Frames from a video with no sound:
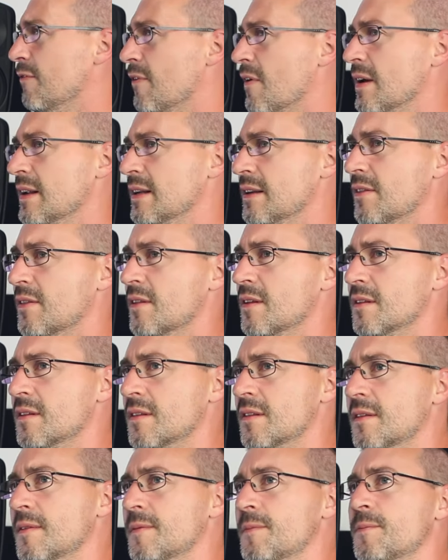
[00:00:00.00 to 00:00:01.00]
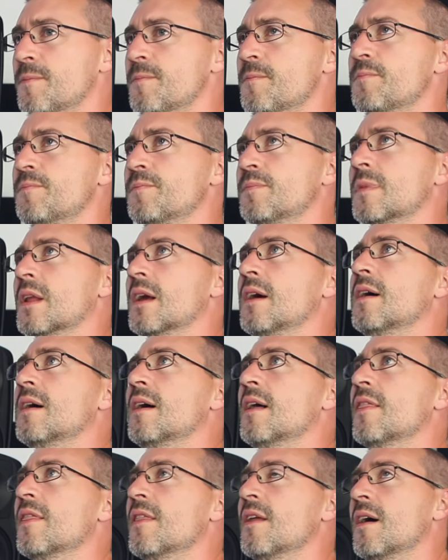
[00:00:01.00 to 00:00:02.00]
find that,
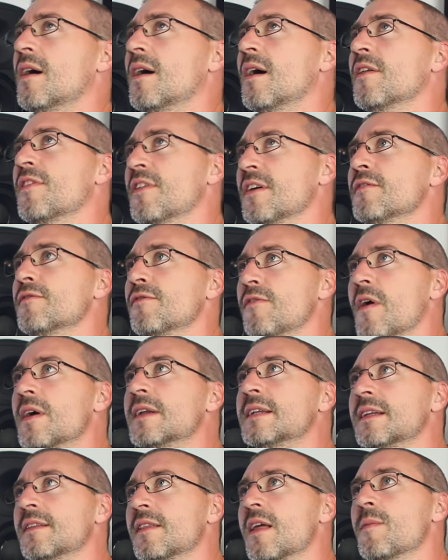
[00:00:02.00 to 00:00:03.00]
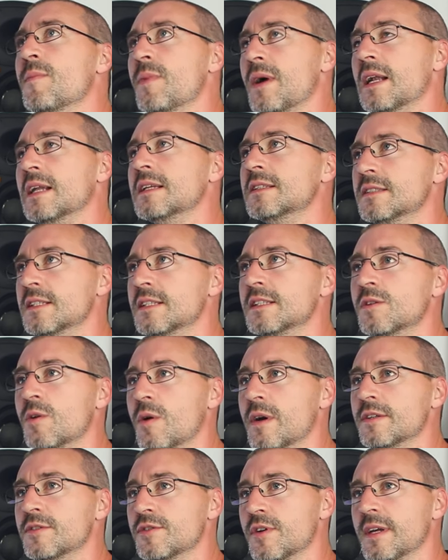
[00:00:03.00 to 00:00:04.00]
I think finding that balance is
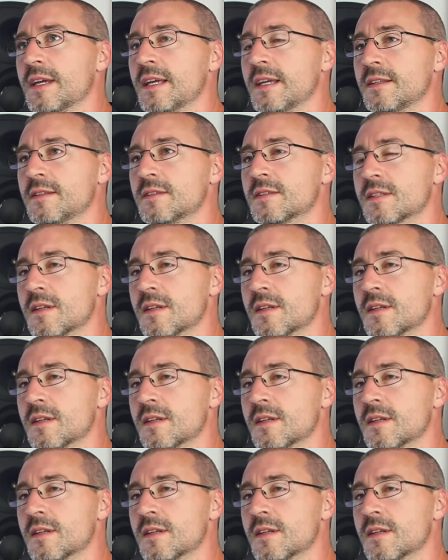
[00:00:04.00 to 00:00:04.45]
quite tricky.